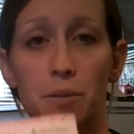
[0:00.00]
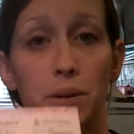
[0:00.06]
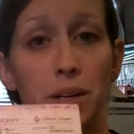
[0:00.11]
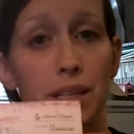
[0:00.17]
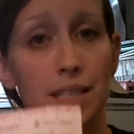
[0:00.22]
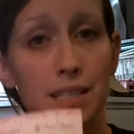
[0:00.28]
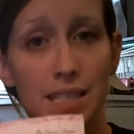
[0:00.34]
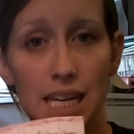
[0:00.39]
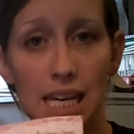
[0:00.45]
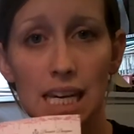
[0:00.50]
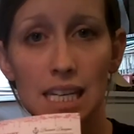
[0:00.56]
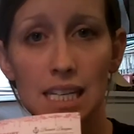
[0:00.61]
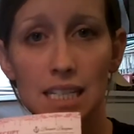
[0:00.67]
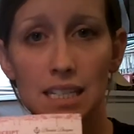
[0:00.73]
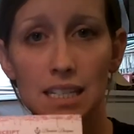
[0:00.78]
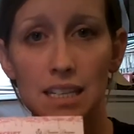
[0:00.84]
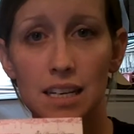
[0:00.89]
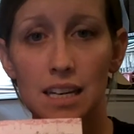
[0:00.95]

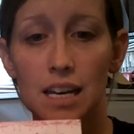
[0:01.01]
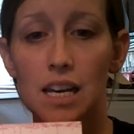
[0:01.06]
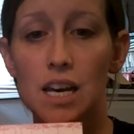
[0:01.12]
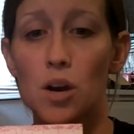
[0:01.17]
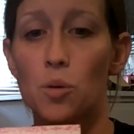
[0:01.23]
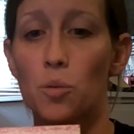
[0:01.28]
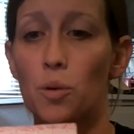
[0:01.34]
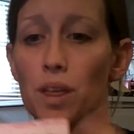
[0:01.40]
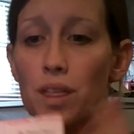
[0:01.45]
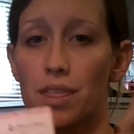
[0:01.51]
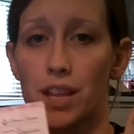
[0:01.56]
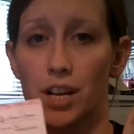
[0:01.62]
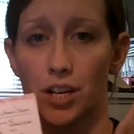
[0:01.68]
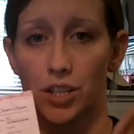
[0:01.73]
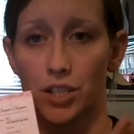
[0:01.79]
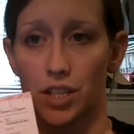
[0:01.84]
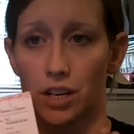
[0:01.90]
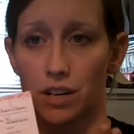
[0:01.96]
receipt with
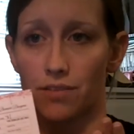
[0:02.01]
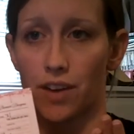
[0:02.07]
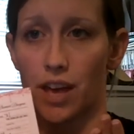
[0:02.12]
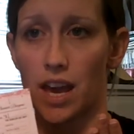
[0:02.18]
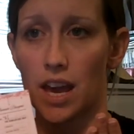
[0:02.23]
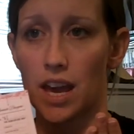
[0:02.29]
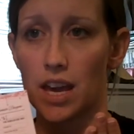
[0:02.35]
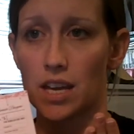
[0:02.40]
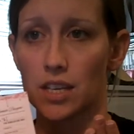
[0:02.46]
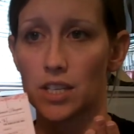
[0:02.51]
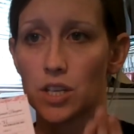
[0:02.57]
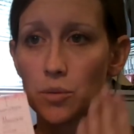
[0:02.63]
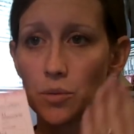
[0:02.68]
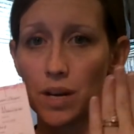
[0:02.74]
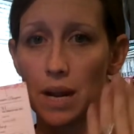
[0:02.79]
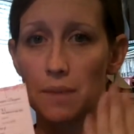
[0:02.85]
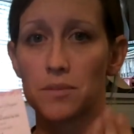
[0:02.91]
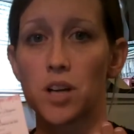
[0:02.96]
their survey. So
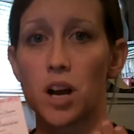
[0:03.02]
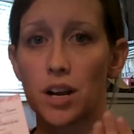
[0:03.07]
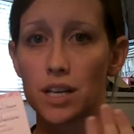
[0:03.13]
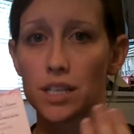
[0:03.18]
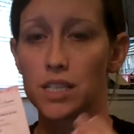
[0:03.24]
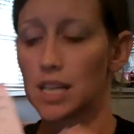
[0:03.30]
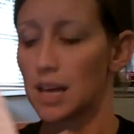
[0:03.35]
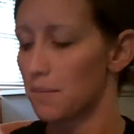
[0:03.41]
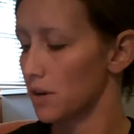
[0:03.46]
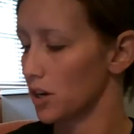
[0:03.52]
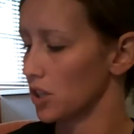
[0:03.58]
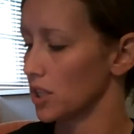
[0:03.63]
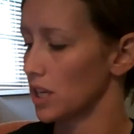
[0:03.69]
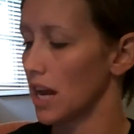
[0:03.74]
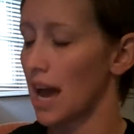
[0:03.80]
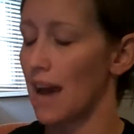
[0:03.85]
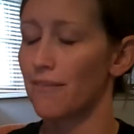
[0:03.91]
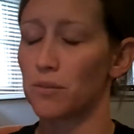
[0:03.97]
when I'm talking to that
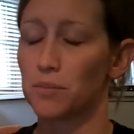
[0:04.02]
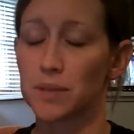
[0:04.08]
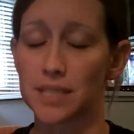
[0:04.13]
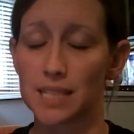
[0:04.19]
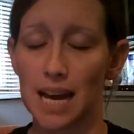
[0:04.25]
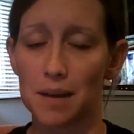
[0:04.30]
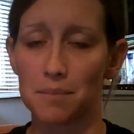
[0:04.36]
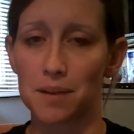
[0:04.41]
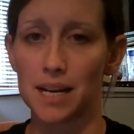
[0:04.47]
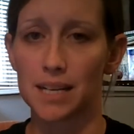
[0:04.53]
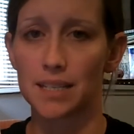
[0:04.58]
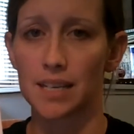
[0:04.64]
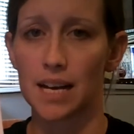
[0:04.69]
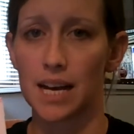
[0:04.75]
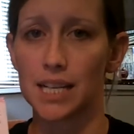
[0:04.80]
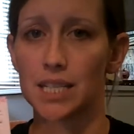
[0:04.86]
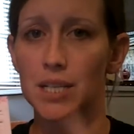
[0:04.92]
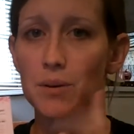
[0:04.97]
person, I have them side by
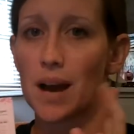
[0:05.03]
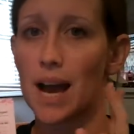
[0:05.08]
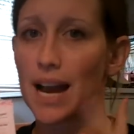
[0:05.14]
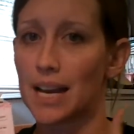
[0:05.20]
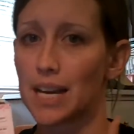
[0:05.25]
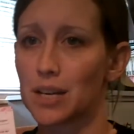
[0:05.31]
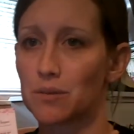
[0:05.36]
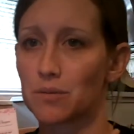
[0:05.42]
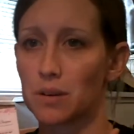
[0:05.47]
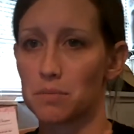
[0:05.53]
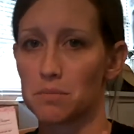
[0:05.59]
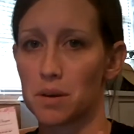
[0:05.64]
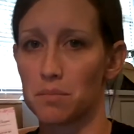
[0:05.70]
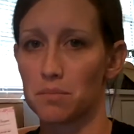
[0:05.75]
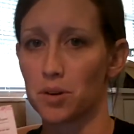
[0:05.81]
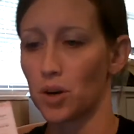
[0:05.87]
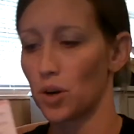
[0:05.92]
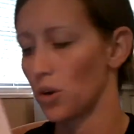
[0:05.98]
side so I can
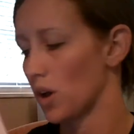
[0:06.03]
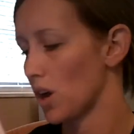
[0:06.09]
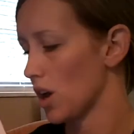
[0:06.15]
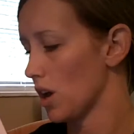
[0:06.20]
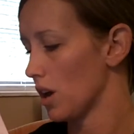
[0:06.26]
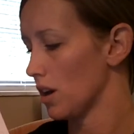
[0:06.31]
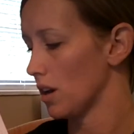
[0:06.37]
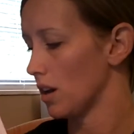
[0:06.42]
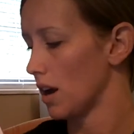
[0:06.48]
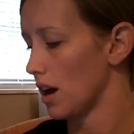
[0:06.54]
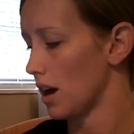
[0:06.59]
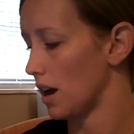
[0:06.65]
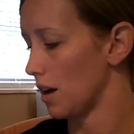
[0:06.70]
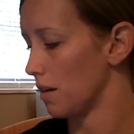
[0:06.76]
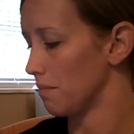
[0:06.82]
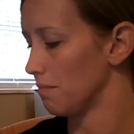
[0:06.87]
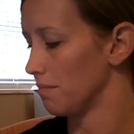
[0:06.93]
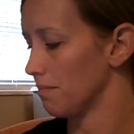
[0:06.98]
remember
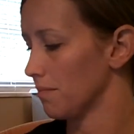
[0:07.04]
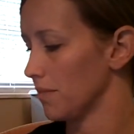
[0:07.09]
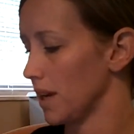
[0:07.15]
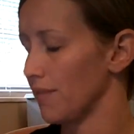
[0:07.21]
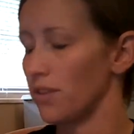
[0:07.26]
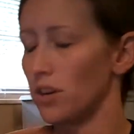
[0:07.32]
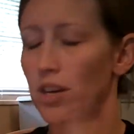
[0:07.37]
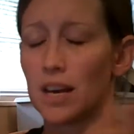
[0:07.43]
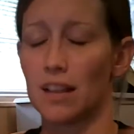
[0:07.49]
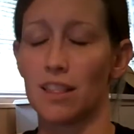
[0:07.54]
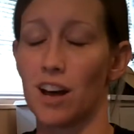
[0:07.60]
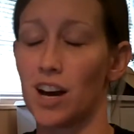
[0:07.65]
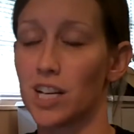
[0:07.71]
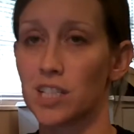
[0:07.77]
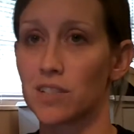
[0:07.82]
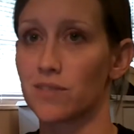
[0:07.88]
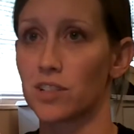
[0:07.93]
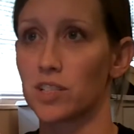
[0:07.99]
if you get
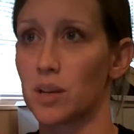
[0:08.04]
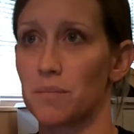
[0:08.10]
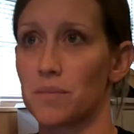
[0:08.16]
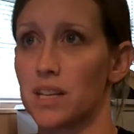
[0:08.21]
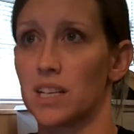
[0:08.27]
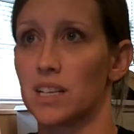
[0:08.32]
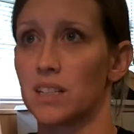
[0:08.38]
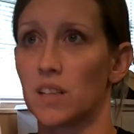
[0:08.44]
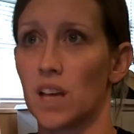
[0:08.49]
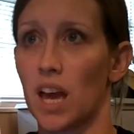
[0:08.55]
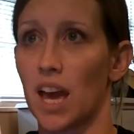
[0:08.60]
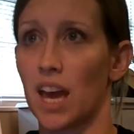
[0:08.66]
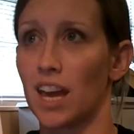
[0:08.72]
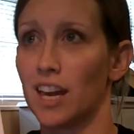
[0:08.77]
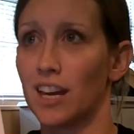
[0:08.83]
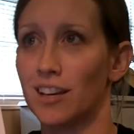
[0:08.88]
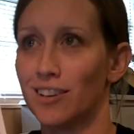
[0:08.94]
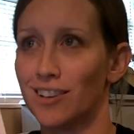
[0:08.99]
lost for something to
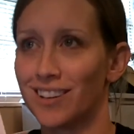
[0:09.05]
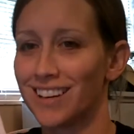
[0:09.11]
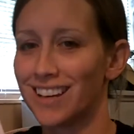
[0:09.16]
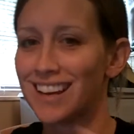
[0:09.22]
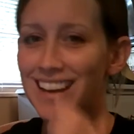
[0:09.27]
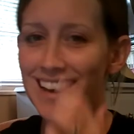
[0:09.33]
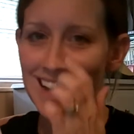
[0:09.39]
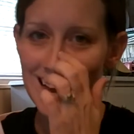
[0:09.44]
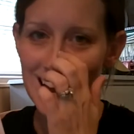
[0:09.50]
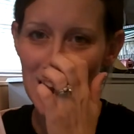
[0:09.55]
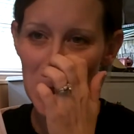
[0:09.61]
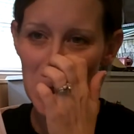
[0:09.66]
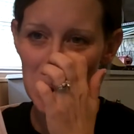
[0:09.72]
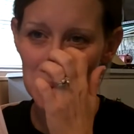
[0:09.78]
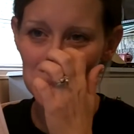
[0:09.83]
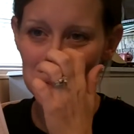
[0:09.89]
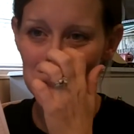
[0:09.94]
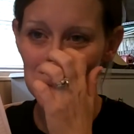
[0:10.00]
say.
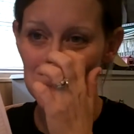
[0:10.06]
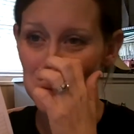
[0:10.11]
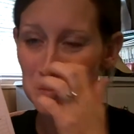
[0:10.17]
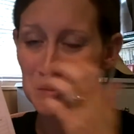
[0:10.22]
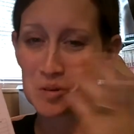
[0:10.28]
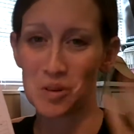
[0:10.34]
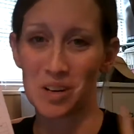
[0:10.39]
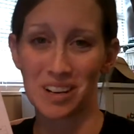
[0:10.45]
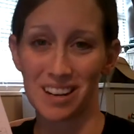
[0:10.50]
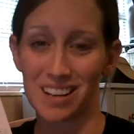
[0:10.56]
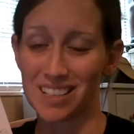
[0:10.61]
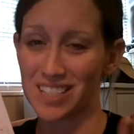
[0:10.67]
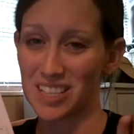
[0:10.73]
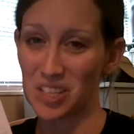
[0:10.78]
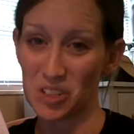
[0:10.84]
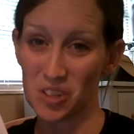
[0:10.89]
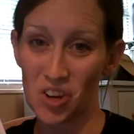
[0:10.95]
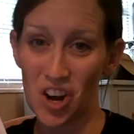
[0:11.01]
Some people, it's
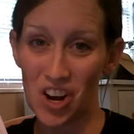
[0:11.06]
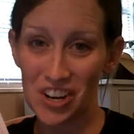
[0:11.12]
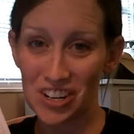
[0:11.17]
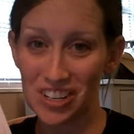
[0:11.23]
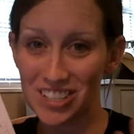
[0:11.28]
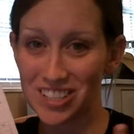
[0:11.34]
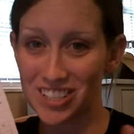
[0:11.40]
a little harder